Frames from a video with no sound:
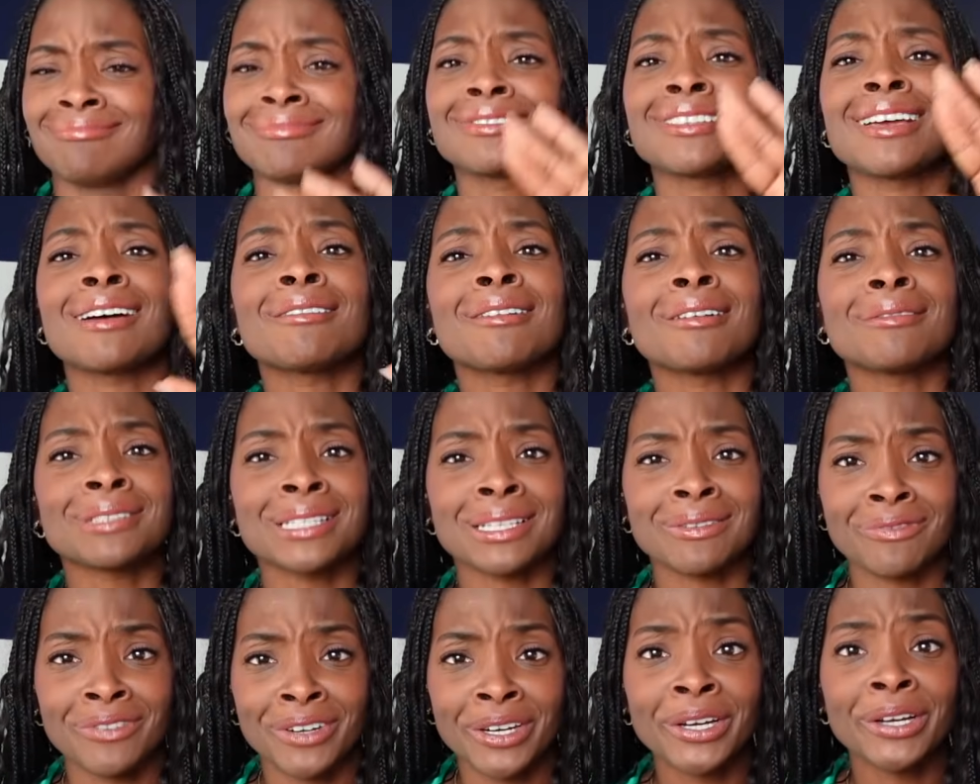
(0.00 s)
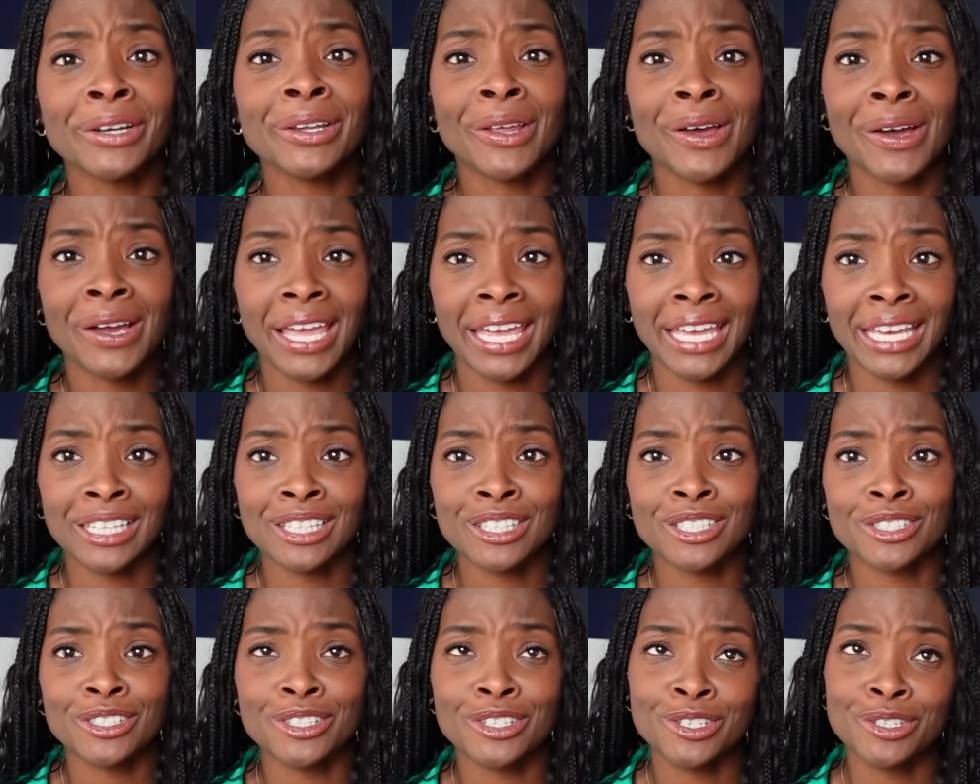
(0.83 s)
That was a very long
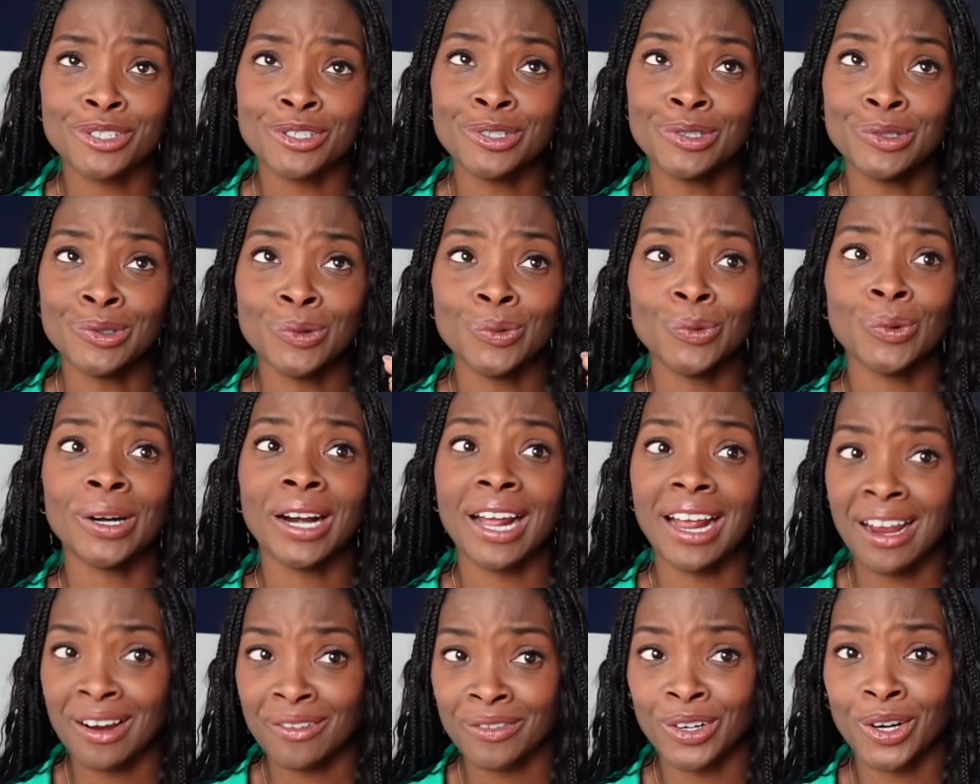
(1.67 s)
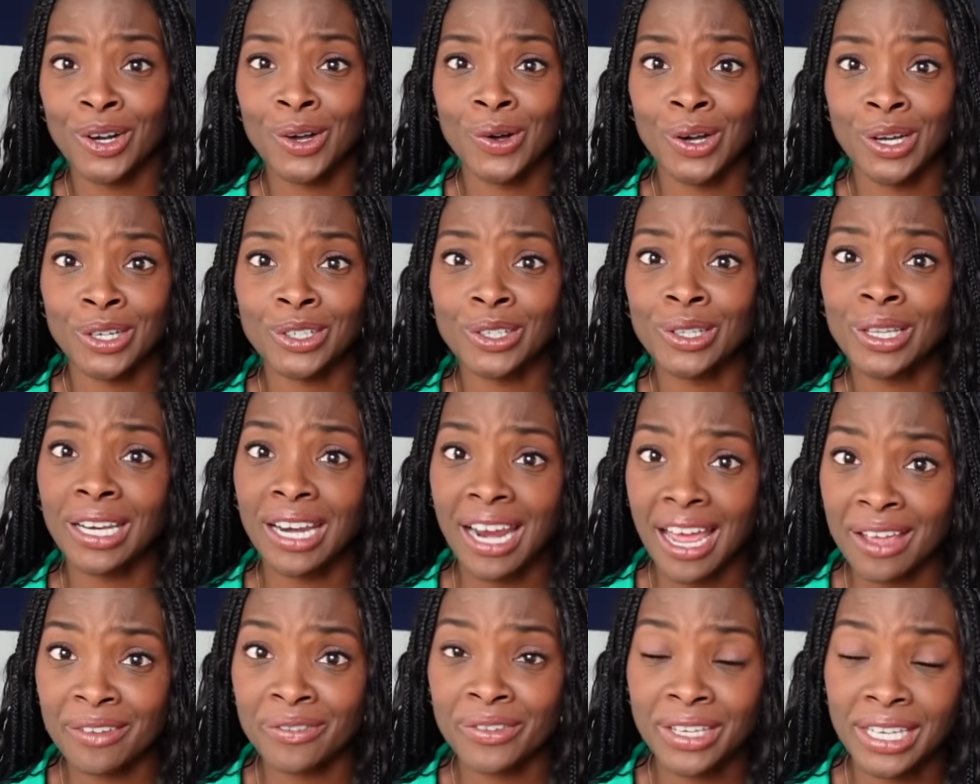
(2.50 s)
answer to would I ever go under the
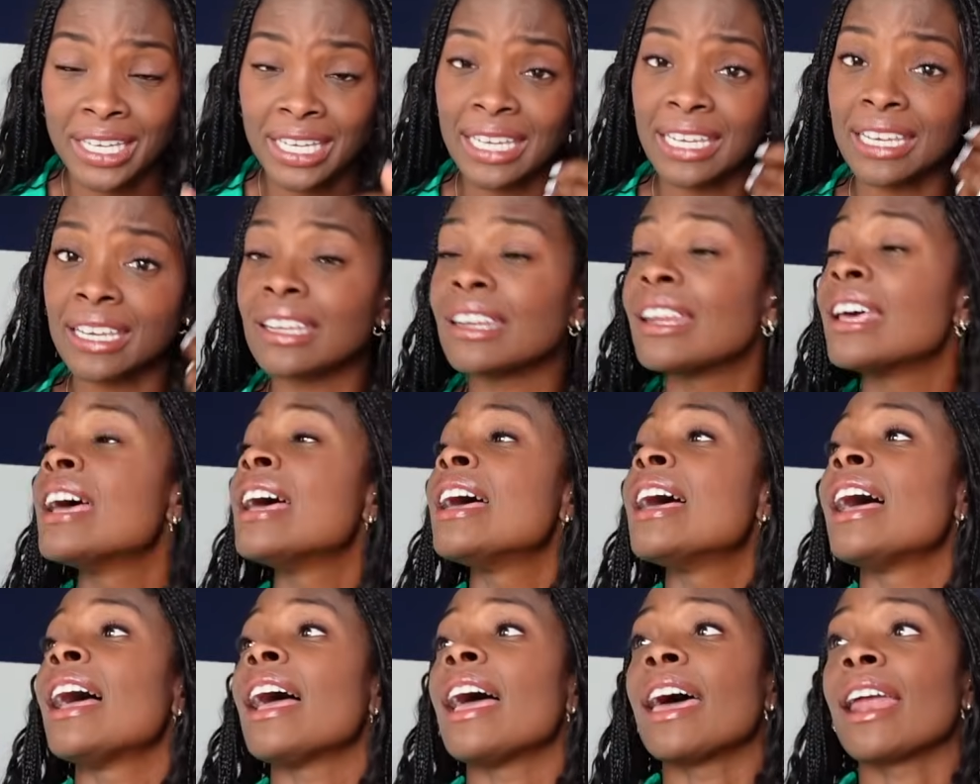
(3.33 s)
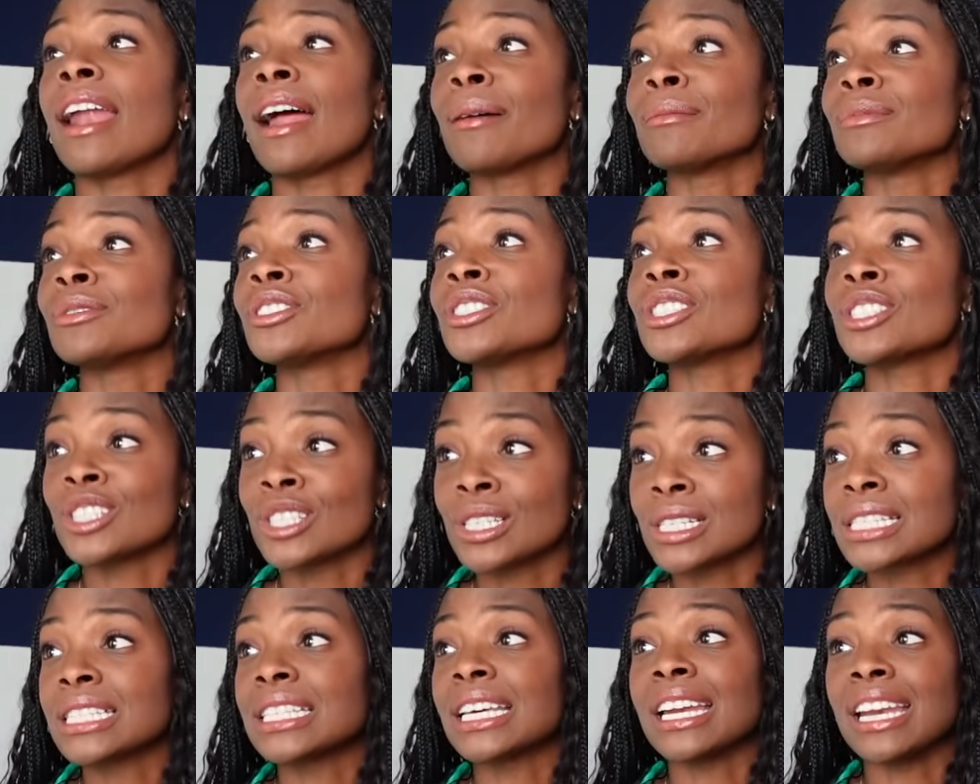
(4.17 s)
knife again? And I'm just
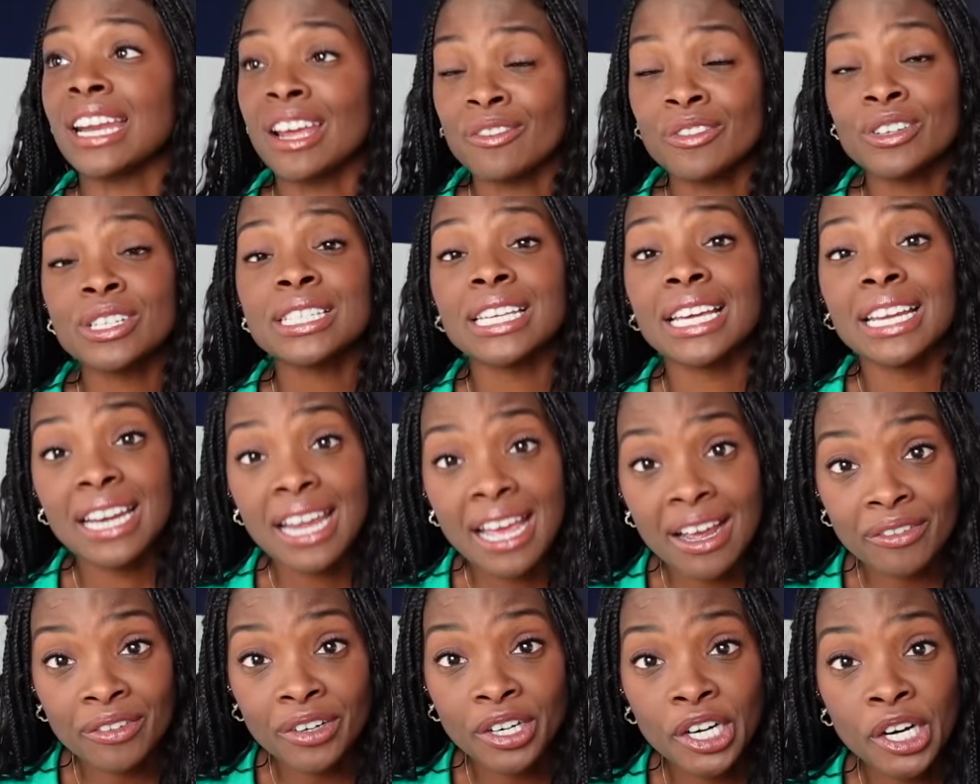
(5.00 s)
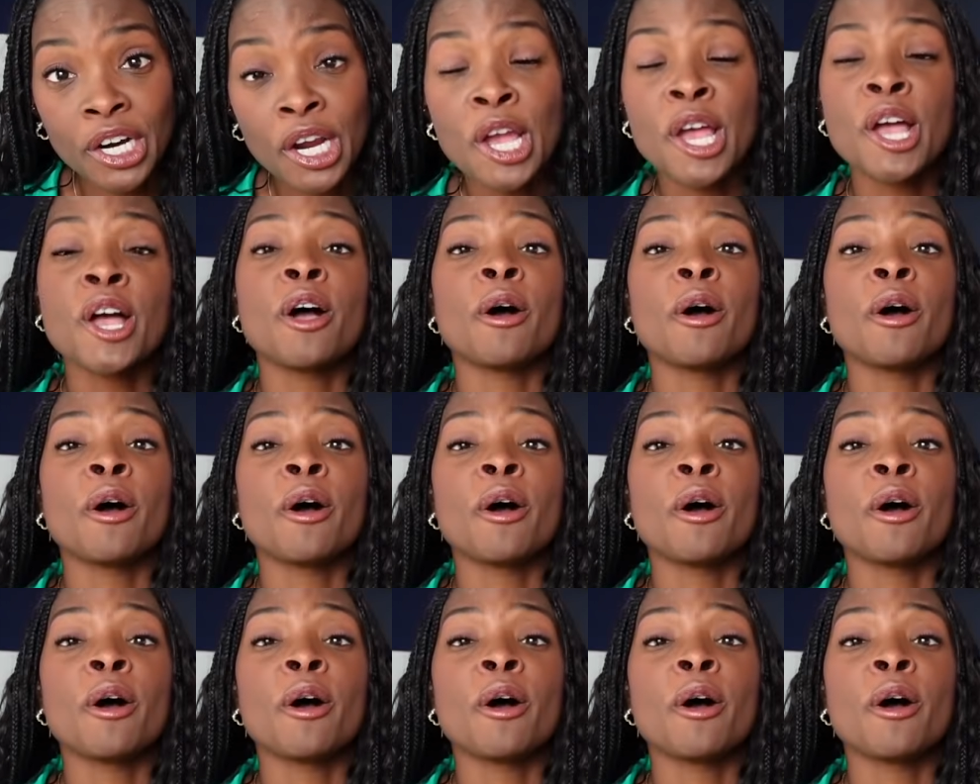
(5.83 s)
going to say never.